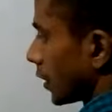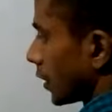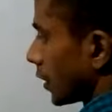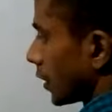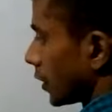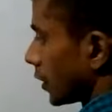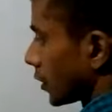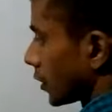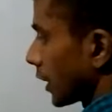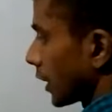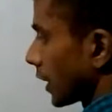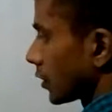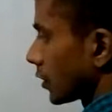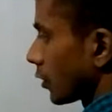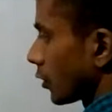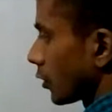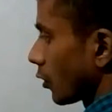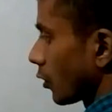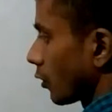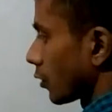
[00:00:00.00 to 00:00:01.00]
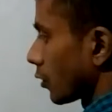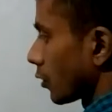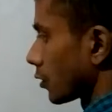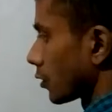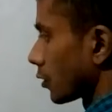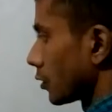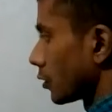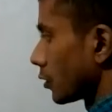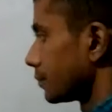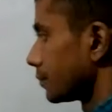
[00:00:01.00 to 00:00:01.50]
This and this will cancel
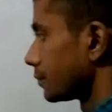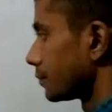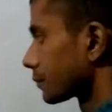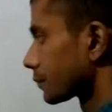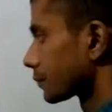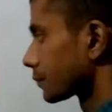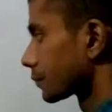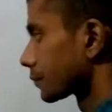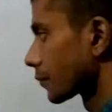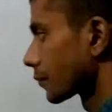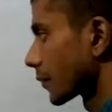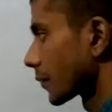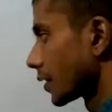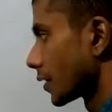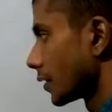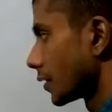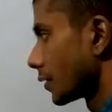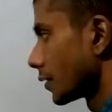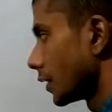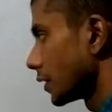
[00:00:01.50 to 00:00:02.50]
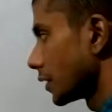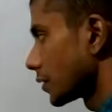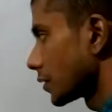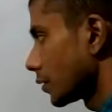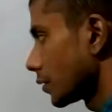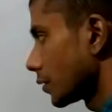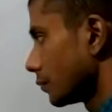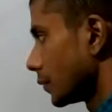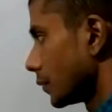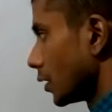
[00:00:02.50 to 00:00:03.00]
or not?
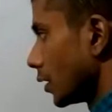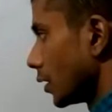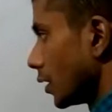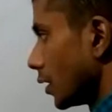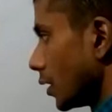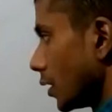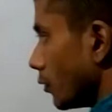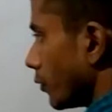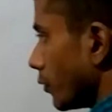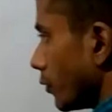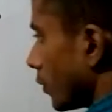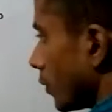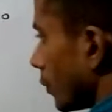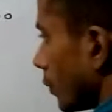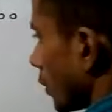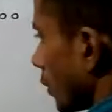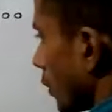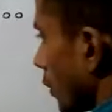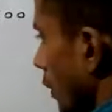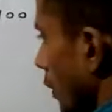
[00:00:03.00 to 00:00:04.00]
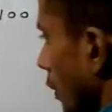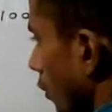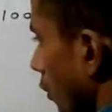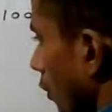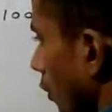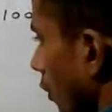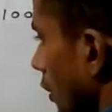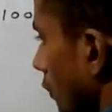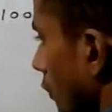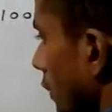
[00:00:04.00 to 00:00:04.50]
D term, we will
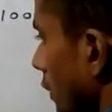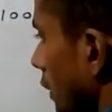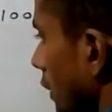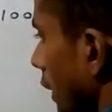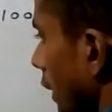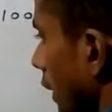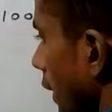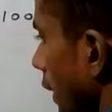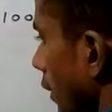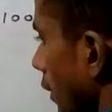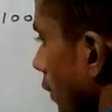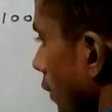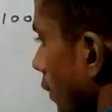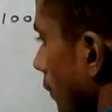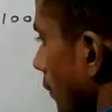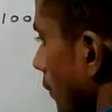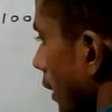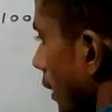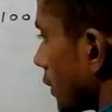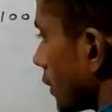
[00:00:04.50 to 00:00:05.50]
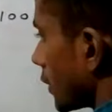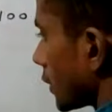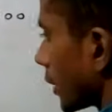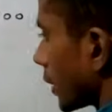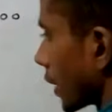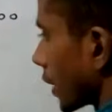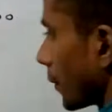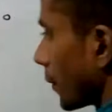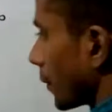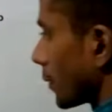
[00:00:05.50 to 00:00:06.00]
be left only with a
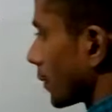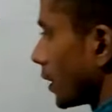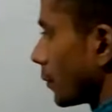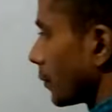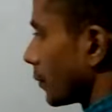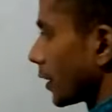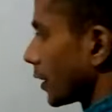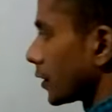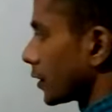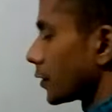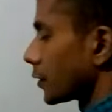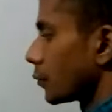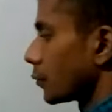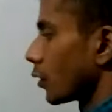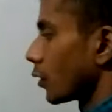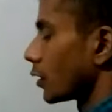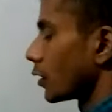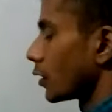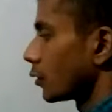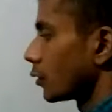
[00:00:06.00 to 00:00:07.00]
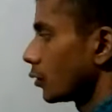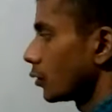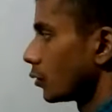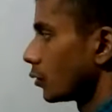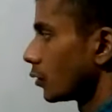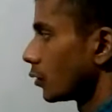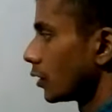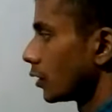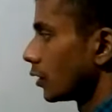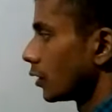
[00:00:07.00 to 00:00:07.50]
minus a, capital A minus
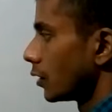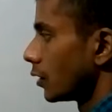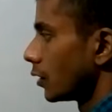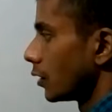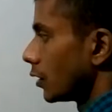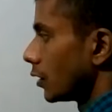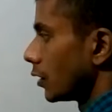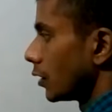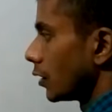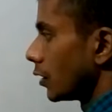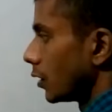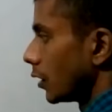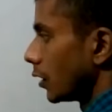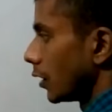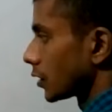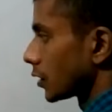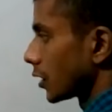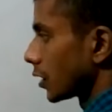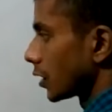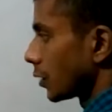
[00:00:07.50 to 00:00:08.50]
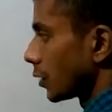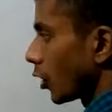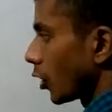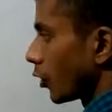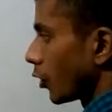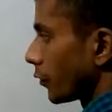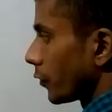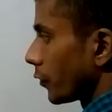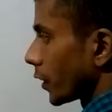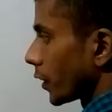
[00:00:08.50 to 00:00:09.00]
small a, no.
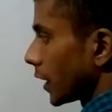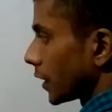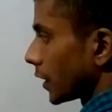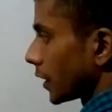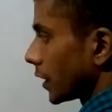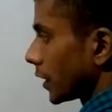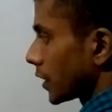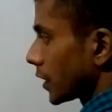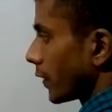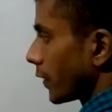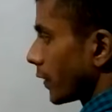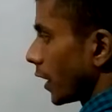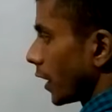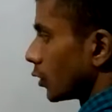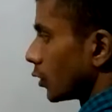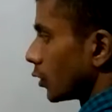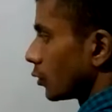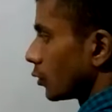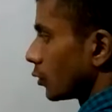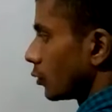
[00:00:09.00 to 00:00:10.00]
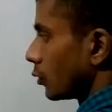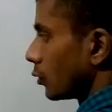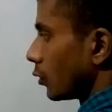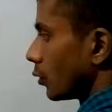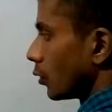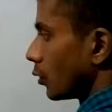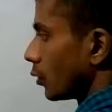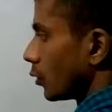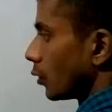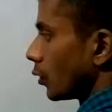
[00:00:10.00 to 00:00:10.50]
Somehow if we get this
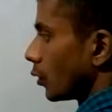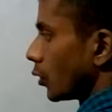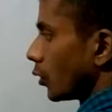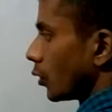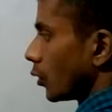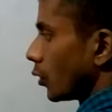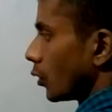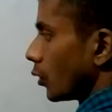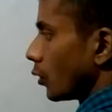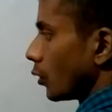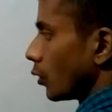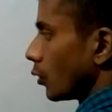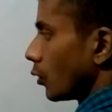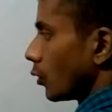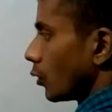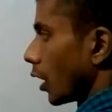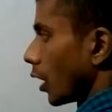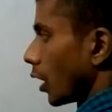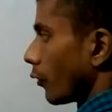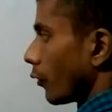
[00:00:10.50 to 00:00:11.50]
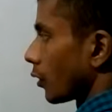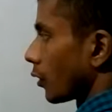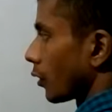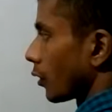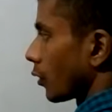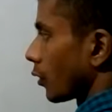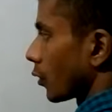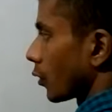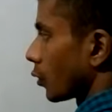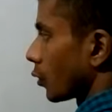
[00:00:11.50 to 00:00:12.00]
value,
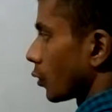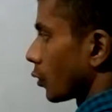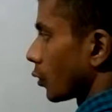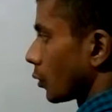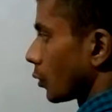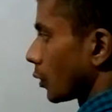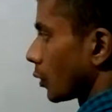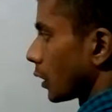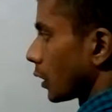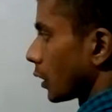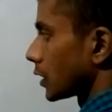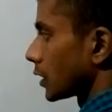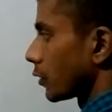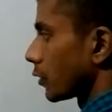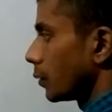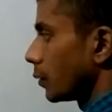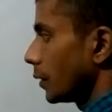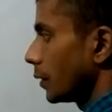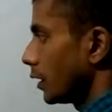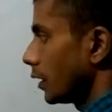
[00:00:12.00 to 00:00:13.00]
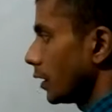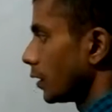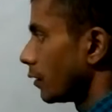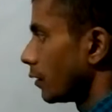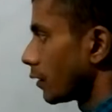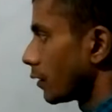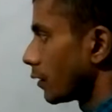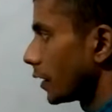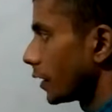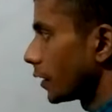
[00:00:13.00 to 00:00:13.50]
our answer
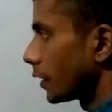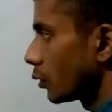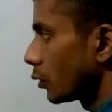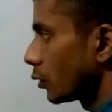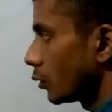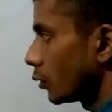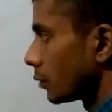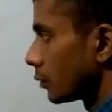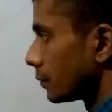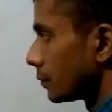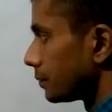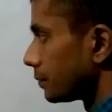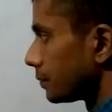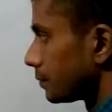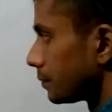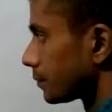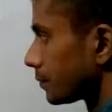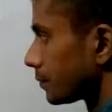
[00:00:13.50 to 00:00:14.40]
will be ready, no?